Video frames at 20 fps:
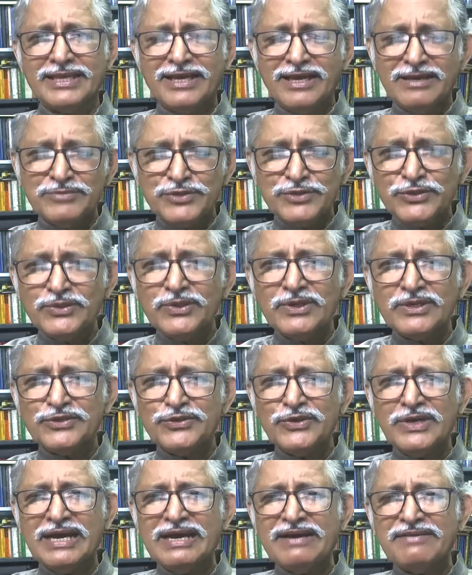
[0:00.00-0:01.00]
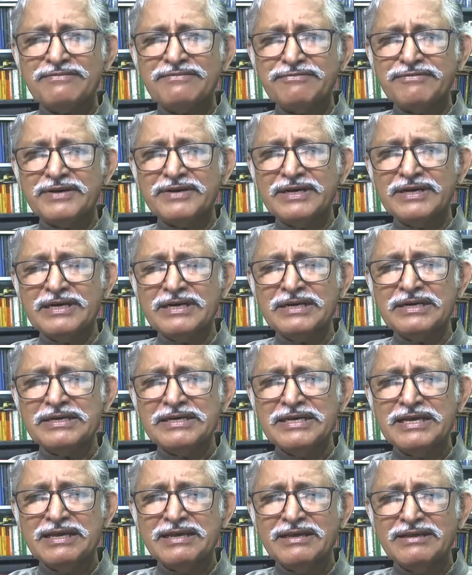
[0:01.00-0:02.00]
I'm sure you have uh,
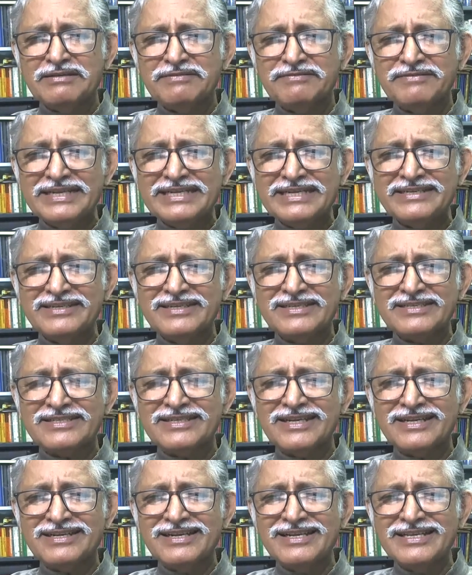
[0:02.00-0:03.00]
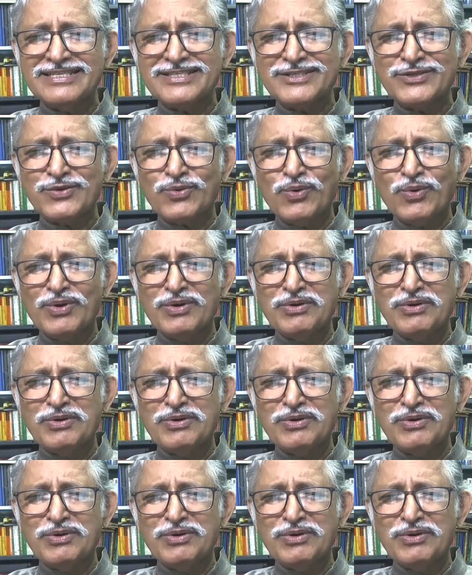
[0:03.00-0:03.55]
witnessed at least